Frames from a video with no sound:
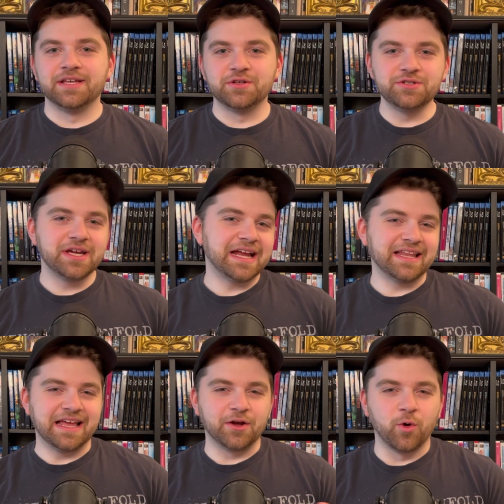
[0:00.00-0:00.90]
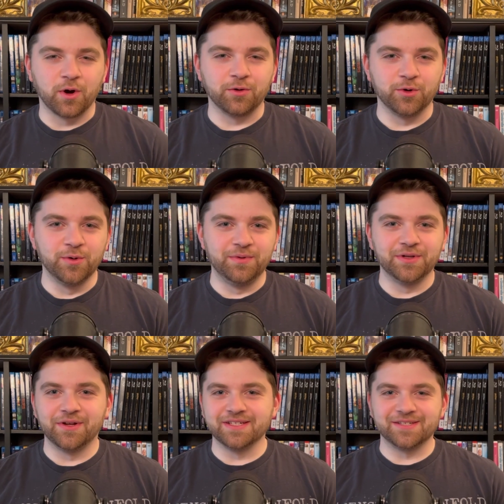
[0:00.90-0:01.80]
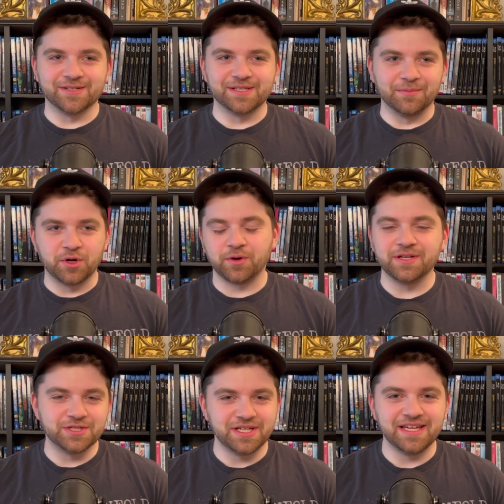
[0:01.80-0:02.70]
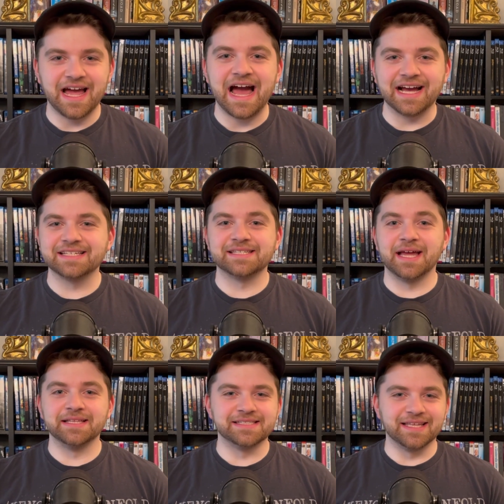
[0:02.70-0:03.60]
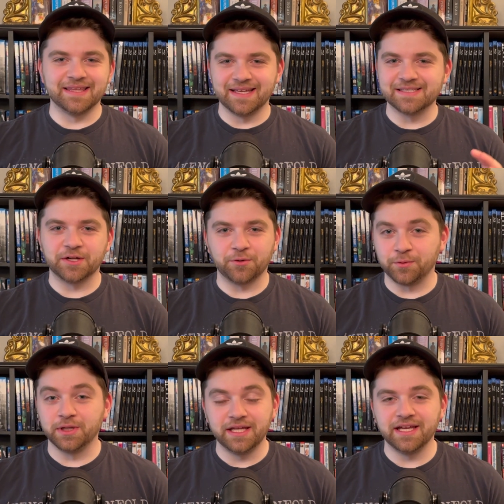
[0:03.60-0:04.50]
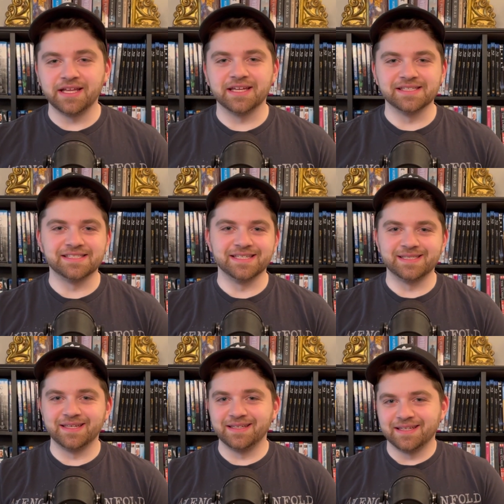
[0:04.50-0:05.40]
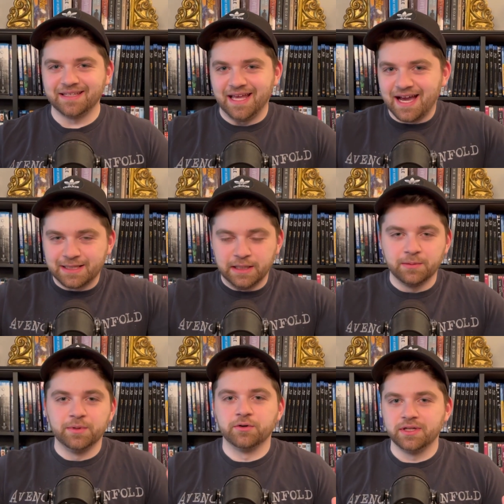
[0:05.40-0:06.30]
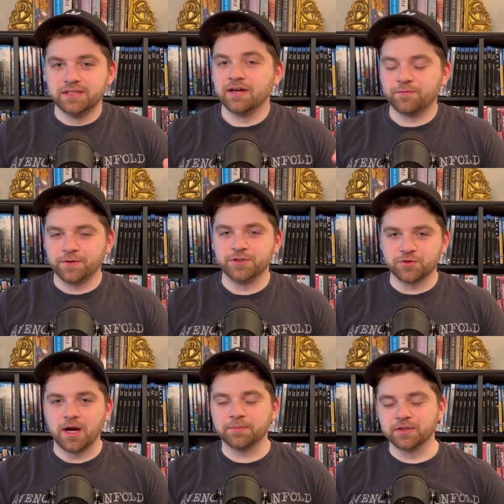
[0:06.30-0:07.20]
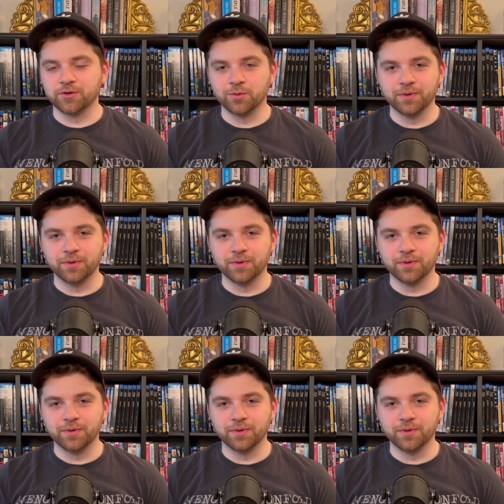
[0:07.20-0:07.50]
As soon as you get out of that core groove, group, you notice there's some cringy accents and things that are really inconsistent, and the acting ability definitely dropped a little